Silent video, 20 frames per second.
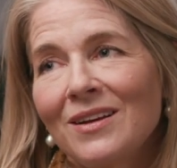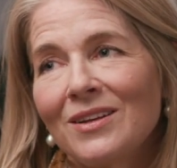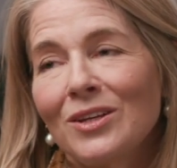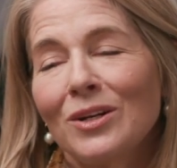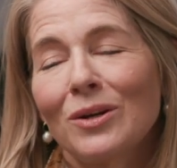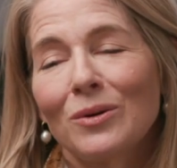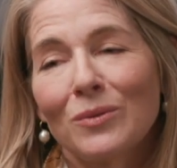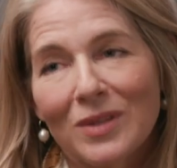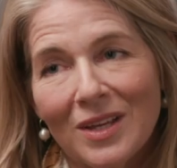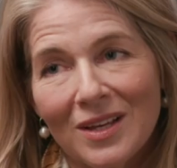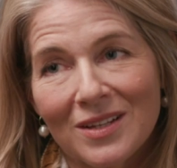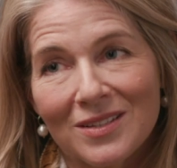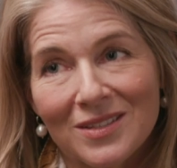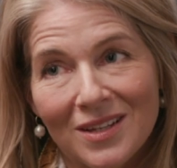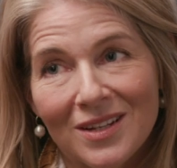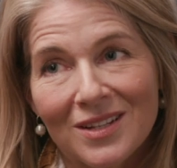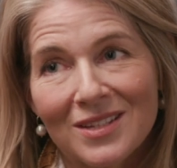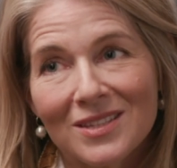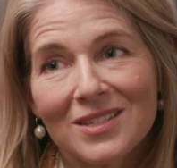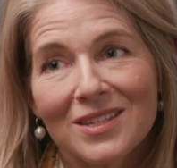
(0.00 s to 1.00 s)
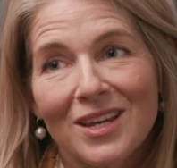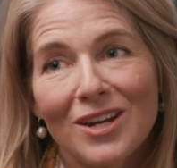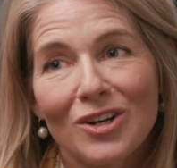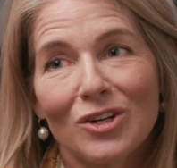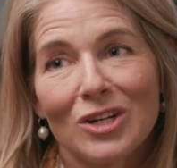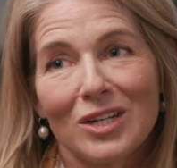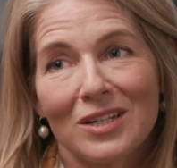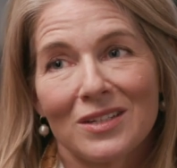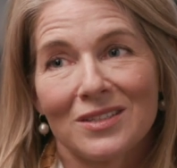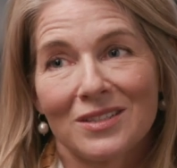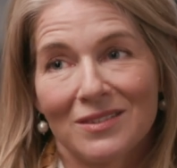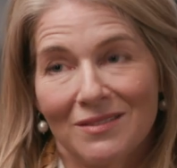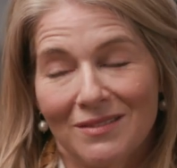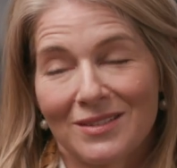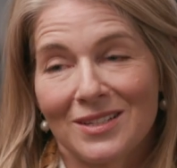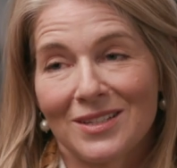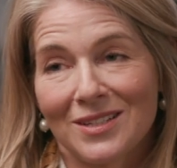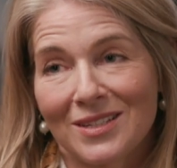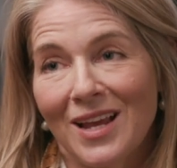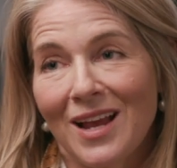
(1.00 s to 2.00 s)
yes, it is scary
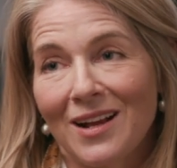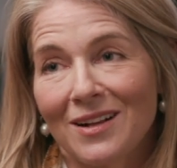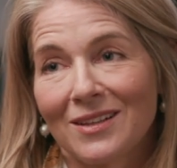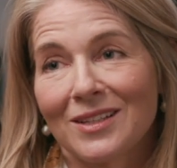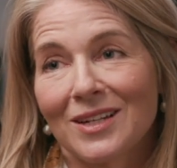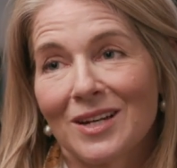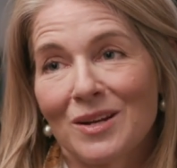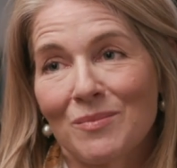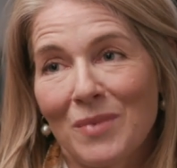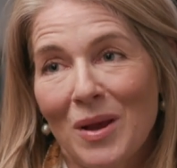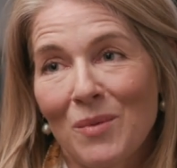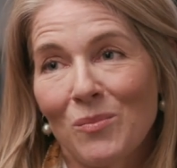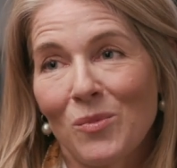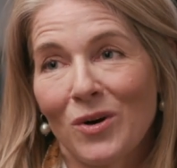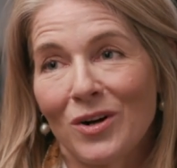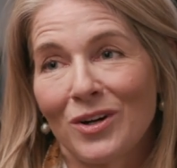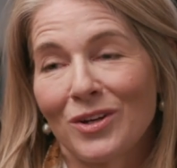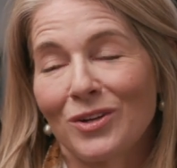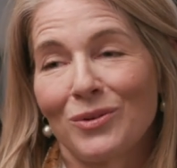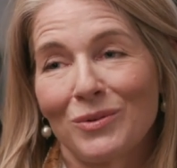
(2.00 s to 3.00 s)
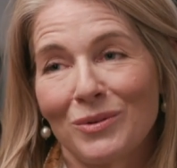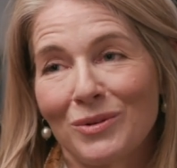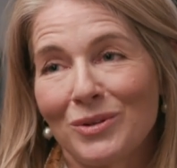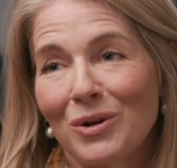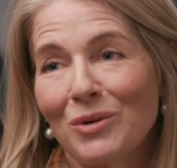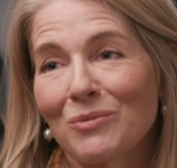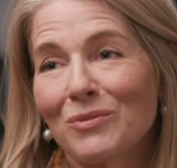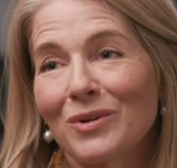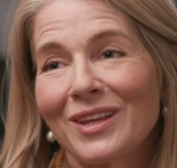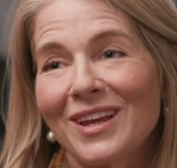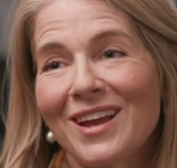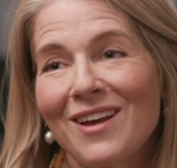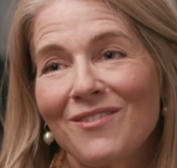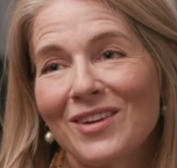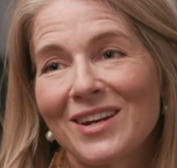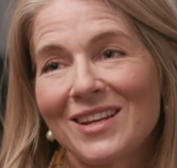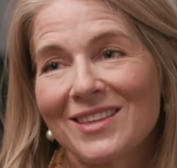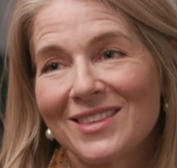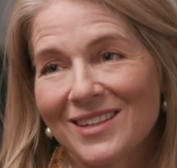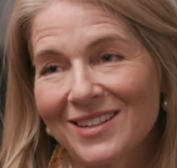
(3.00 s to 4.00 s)
to tackle it in memoir. You don't really have
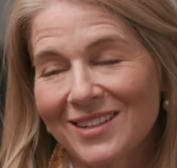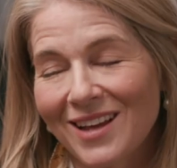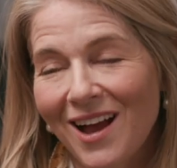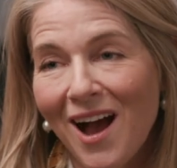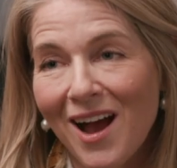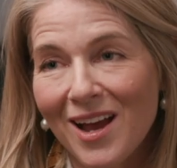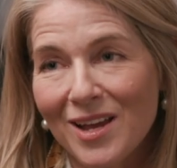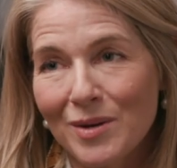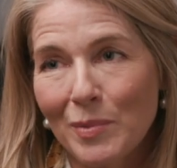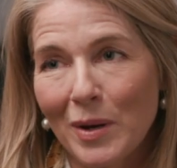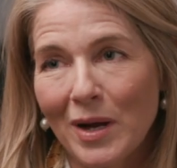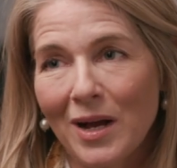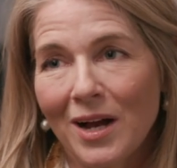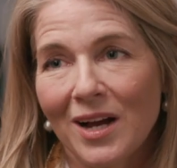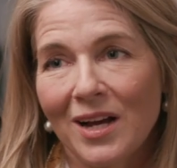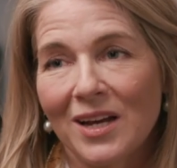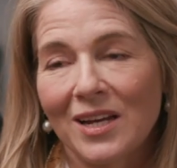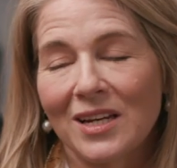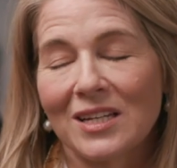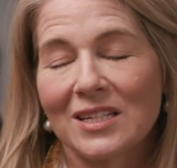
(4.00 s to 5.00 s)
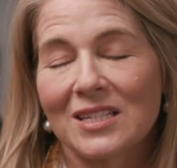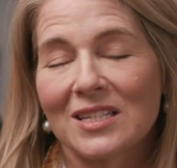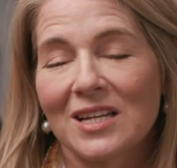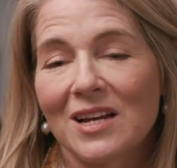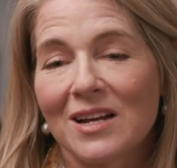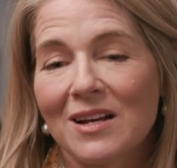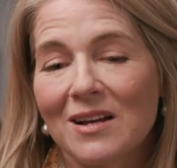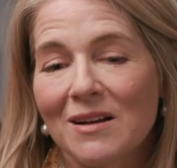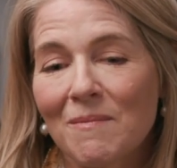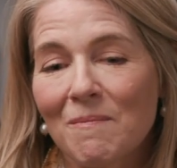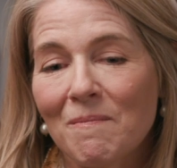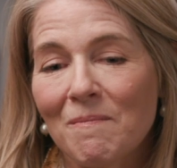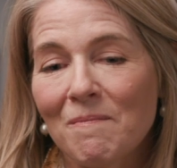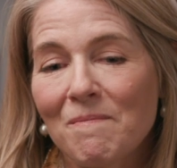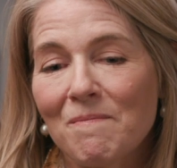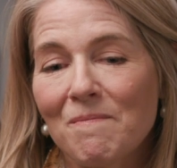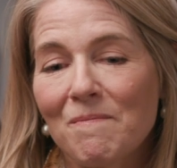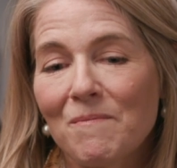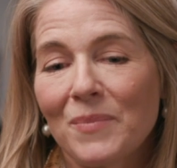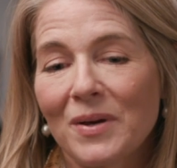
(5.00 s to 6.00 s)
anything to hide behind.
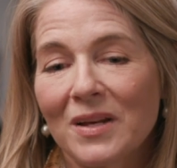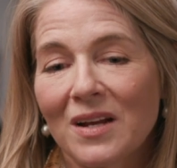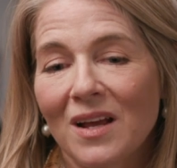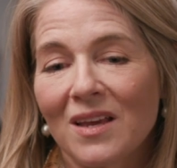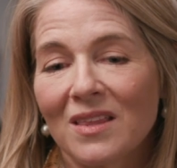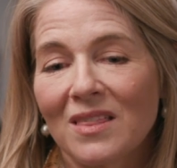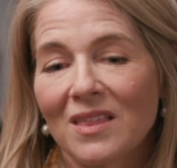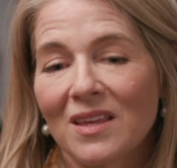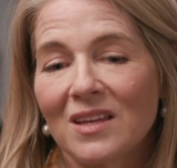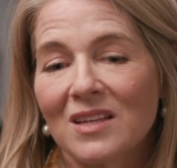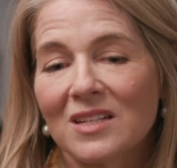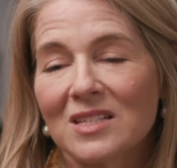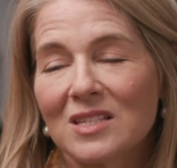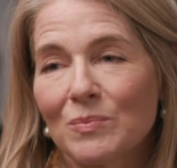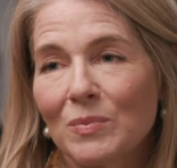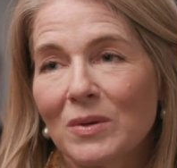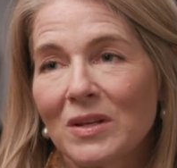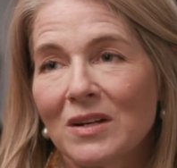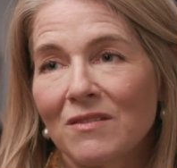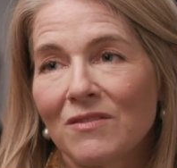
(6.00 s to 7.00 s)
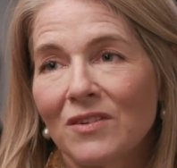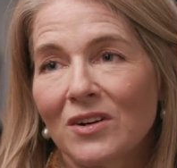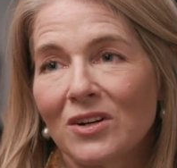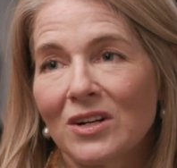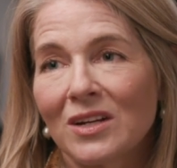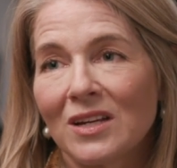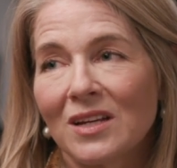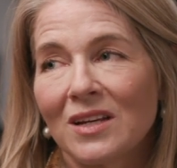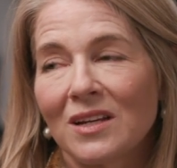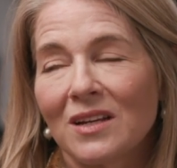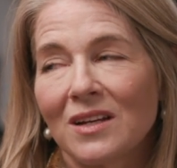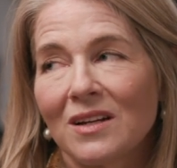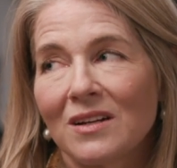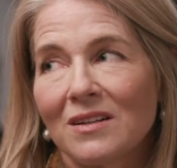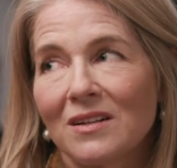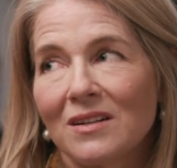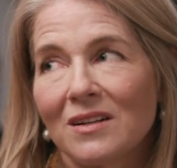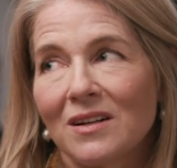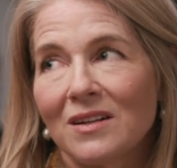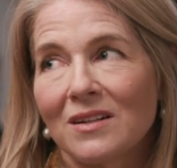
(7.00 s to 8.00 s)
But I think it's been a very
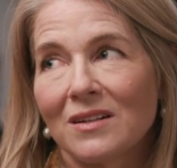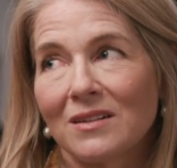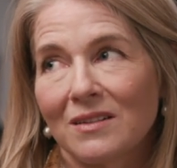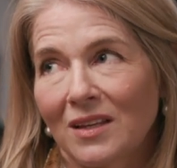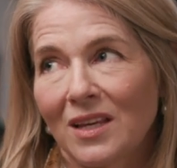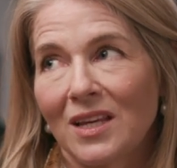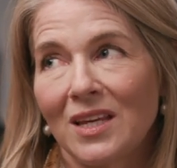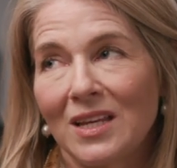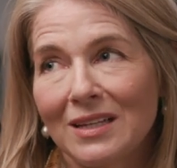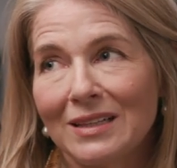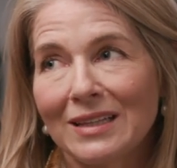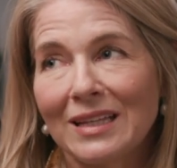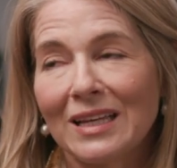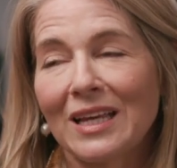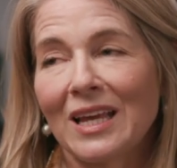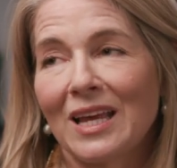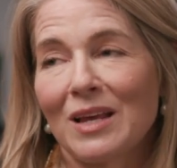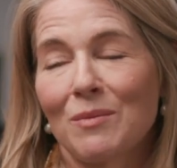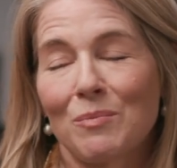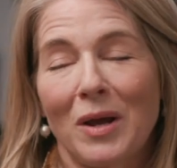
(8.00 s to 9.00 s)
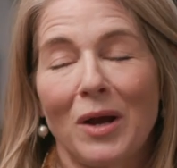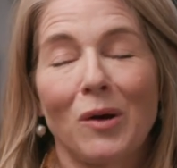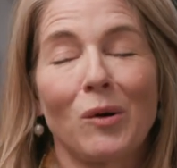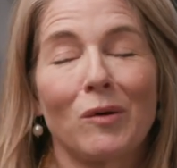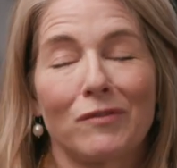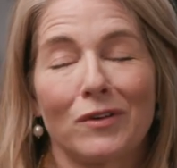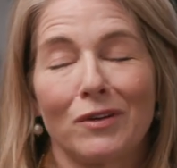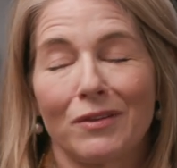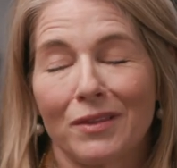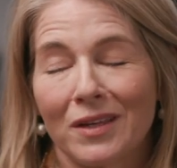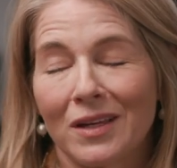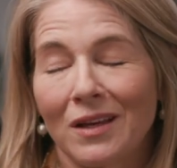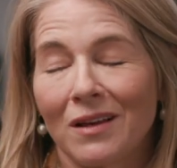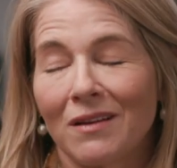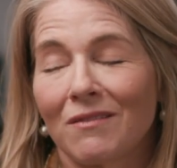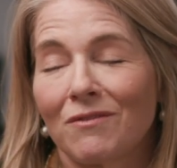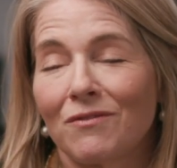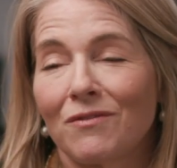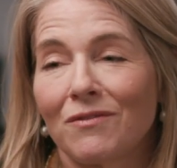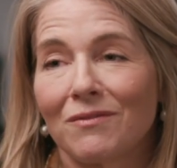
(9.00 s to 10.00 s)
healing and powerful
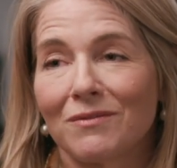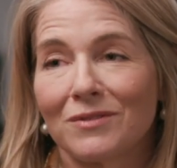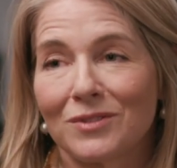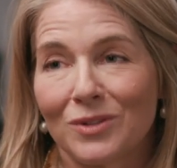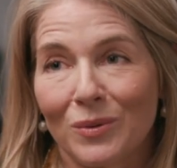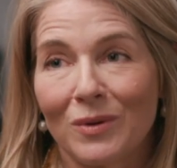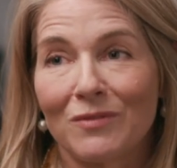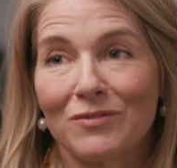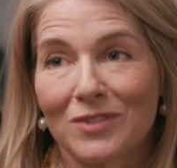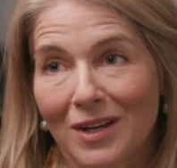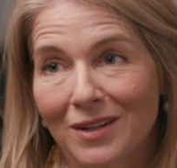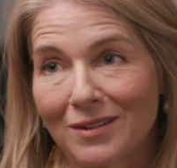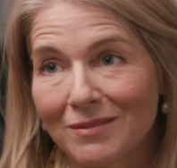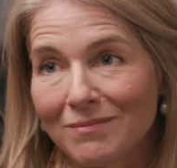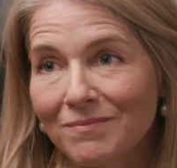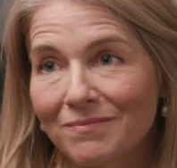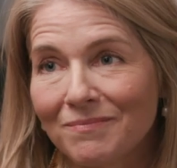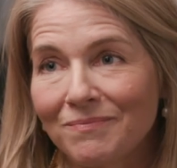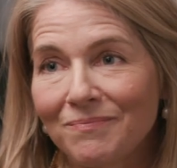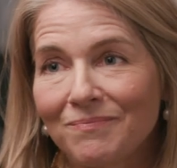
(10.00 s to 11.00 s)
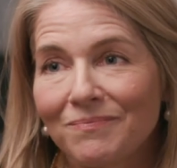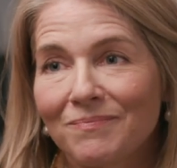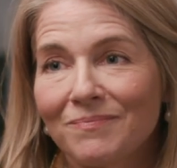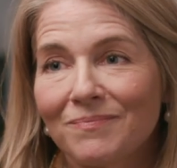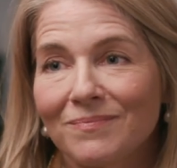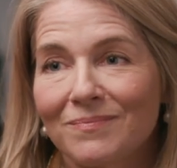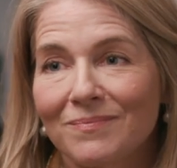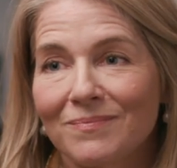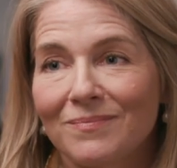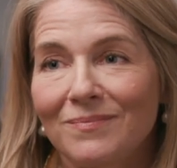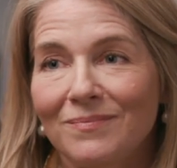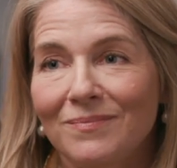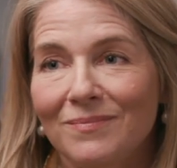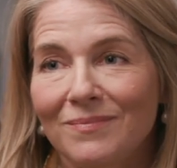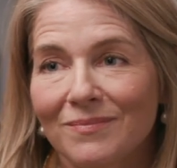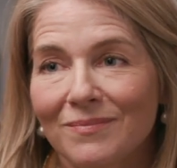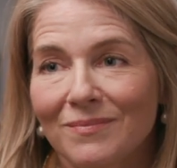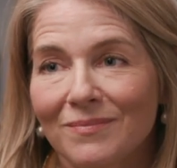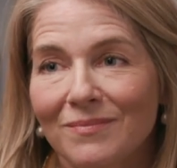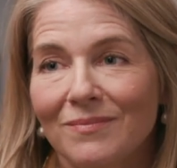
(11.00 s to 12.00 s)
thing to have done.
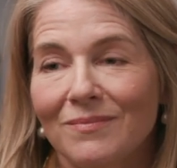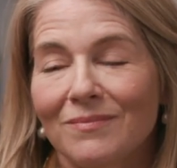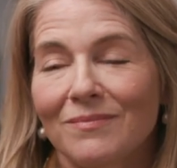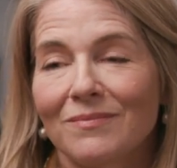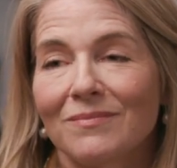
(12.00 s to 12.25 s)
Interesting.